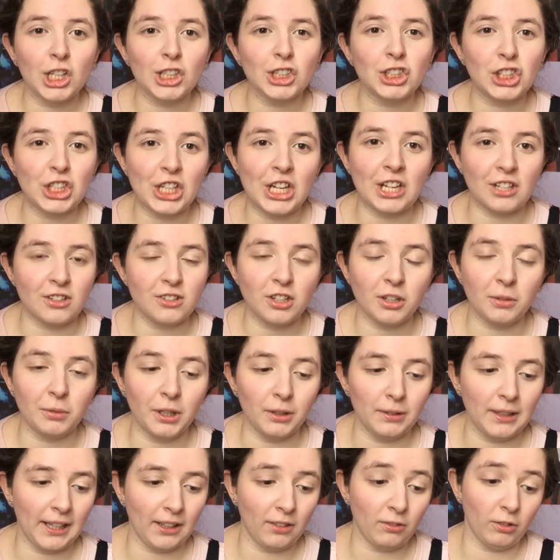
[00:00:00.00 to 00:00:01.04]
sheen to
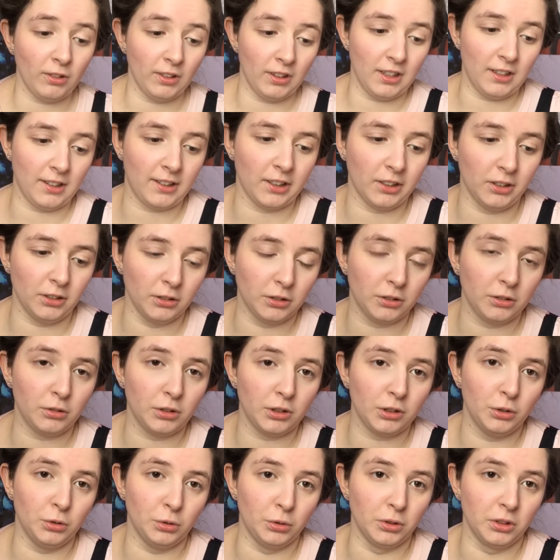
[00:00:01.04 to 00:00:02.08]
it, like with these little
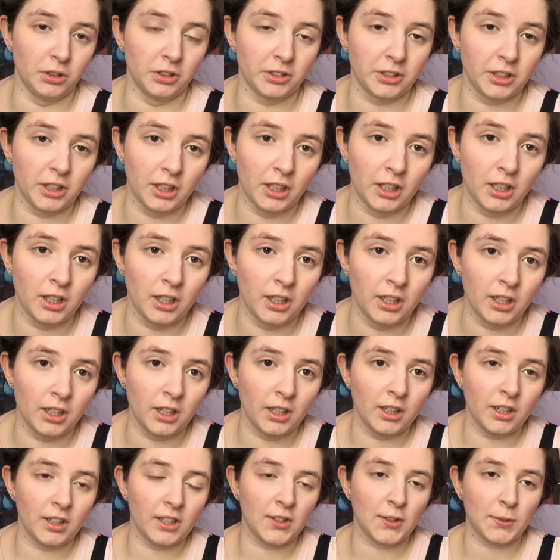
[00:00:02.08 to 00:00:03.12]
gold
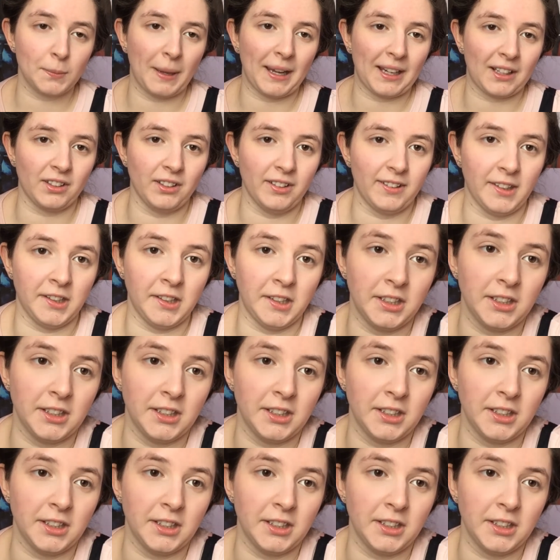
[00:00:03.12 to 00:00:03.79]
speckles in